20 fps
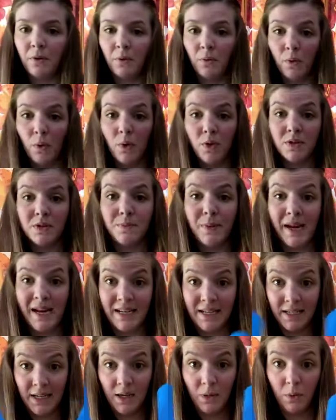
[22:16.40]
rolls
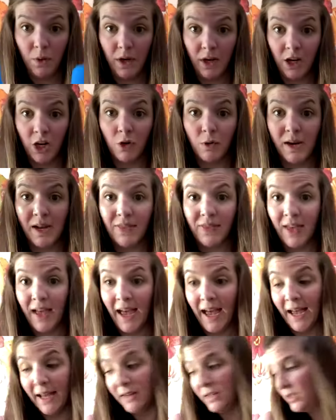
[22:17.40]
painted, we're gonna create the
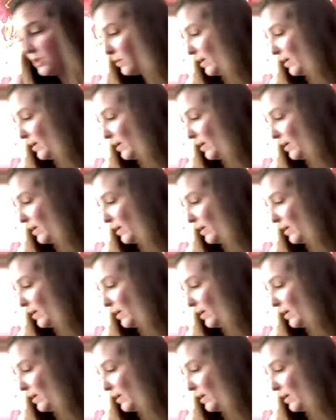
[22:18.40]
head. So